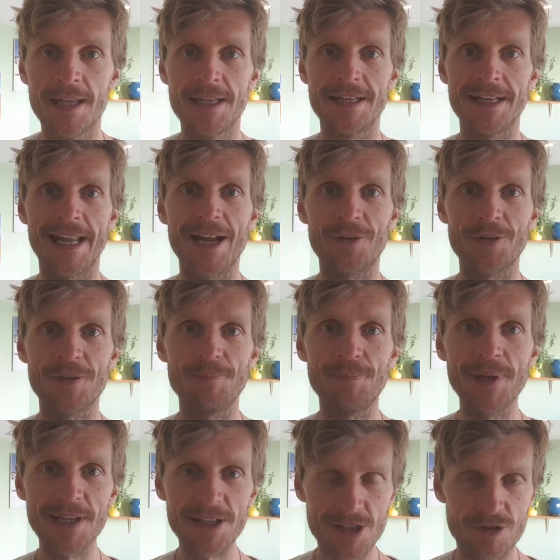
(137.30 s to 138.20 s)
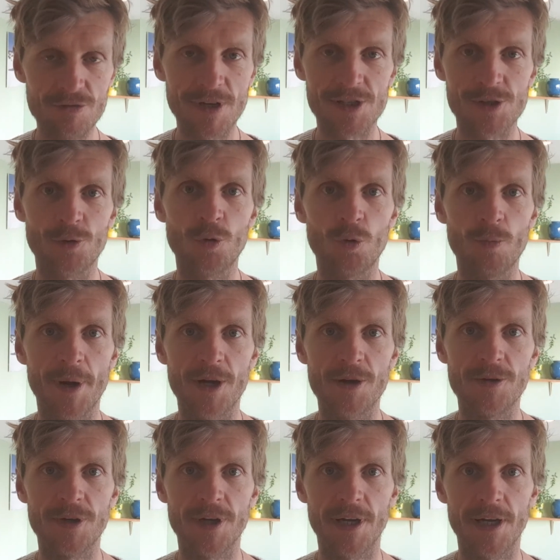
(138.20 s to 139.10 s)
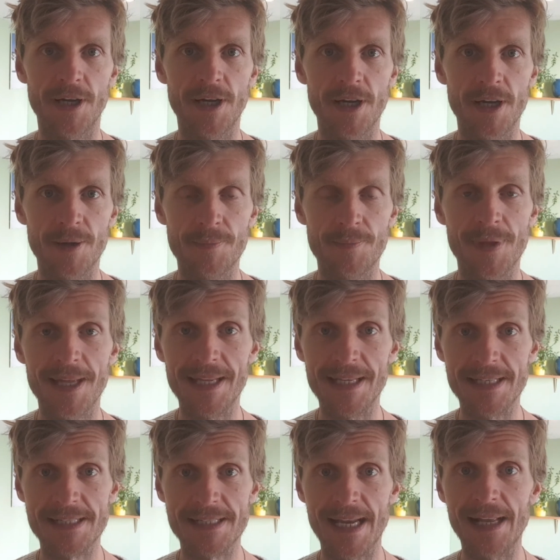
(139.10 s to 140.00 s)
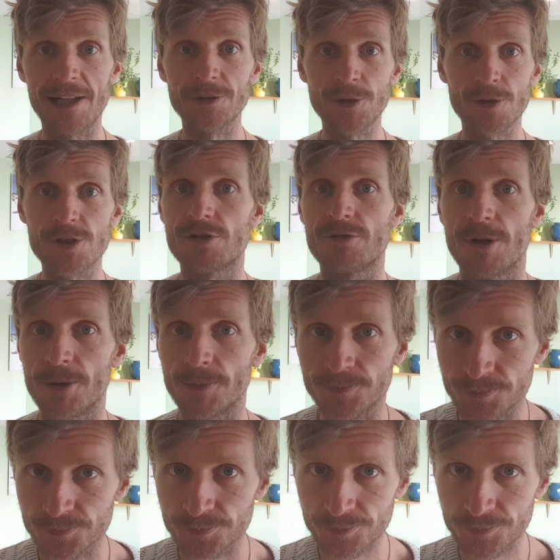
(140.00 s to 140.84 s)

Now, the biggest stress hormone is aldosterone.